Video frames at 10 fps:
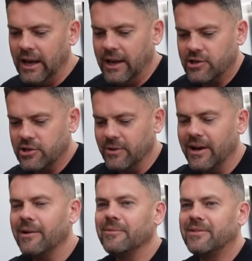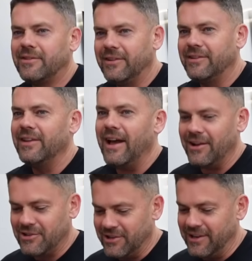Unless you
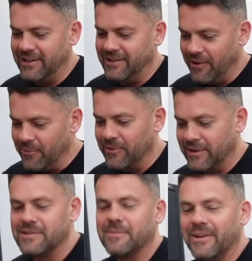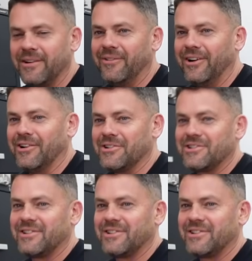actually don't want it to be a rush.